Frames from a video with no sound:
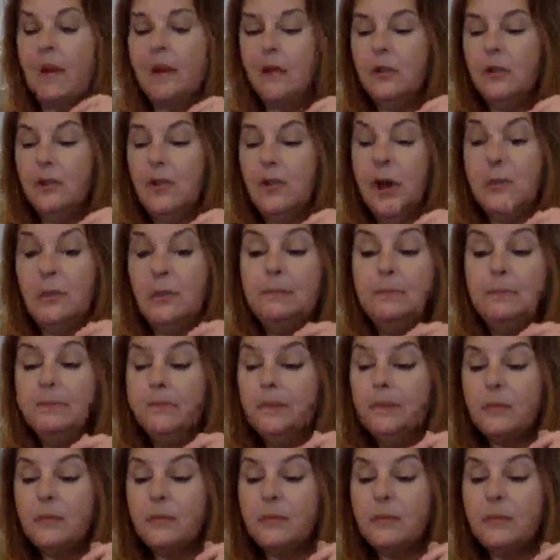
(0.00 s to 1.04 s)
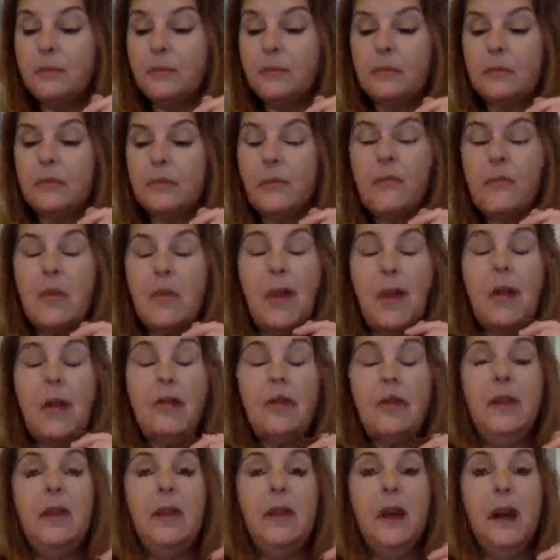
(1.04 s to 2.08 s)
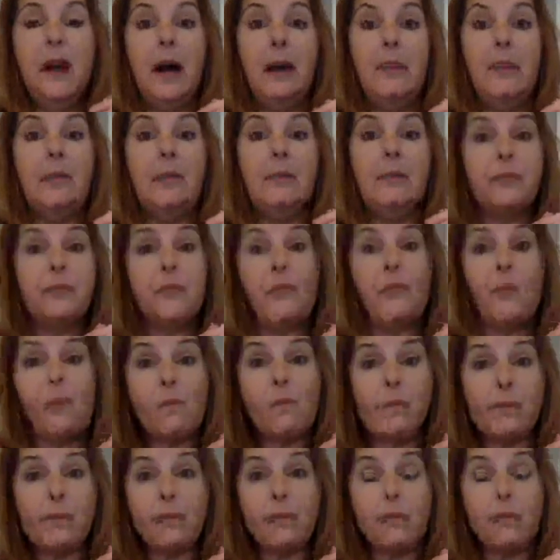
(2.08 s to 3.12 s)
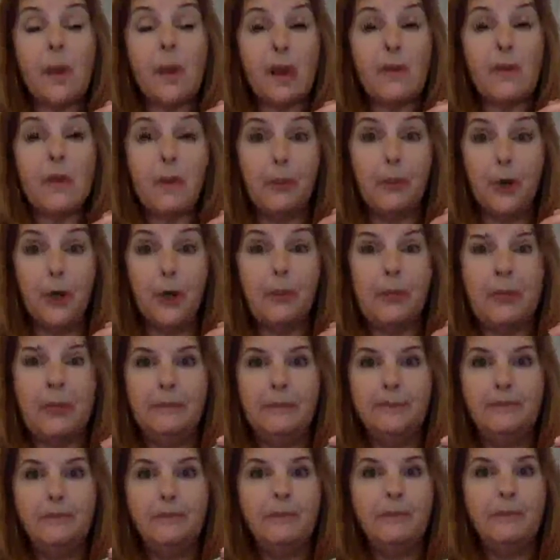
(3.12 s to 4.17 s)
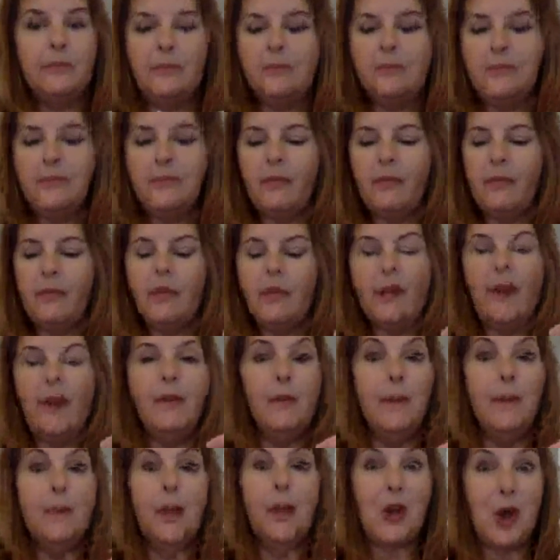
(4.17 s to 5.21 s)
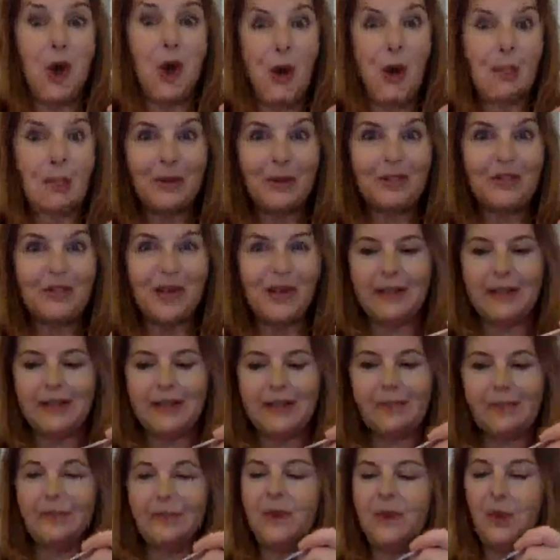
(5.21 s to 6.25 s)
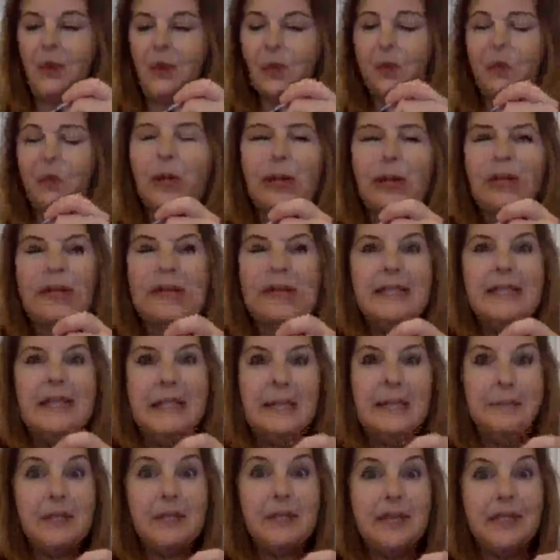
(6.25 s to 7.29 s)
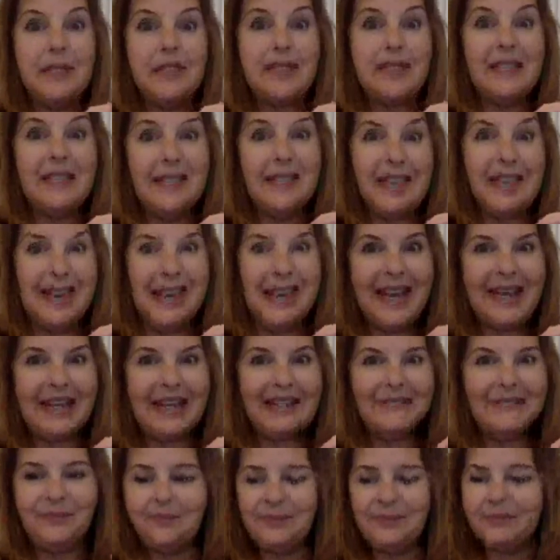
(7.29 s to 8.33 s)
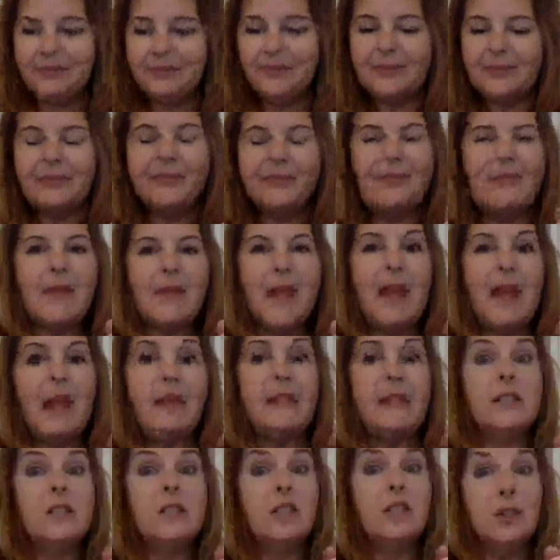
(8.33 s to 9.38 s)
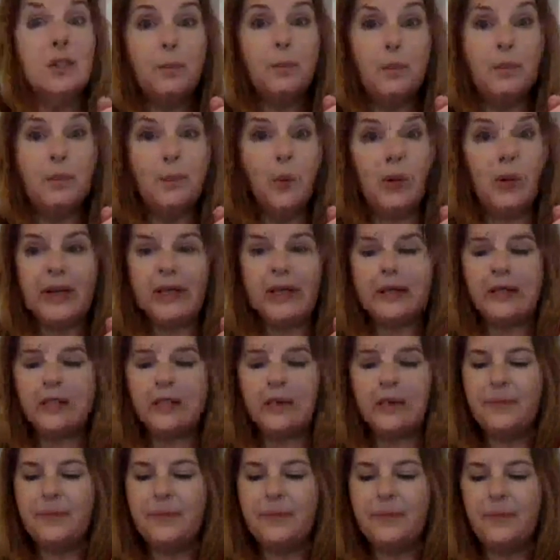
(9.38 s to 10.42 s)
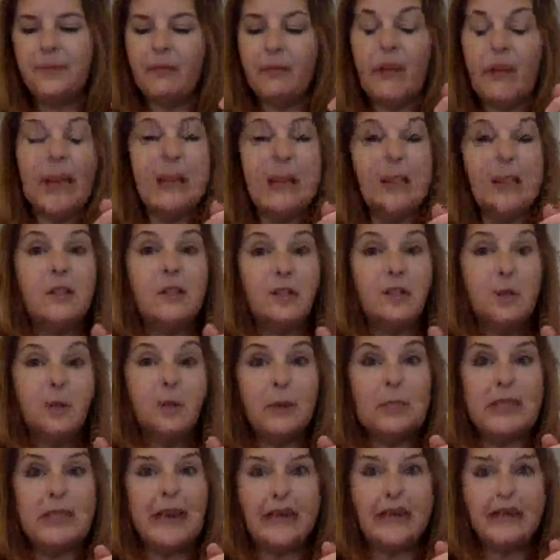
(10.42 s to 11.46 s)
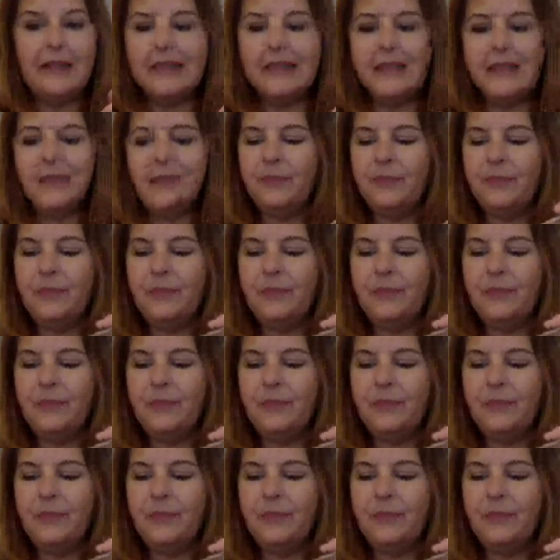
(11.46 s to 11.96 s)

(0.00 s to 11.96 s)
So the, um, the bourbon from the caramel sauce really seeps into the cake, and it's super moist. It's super dense.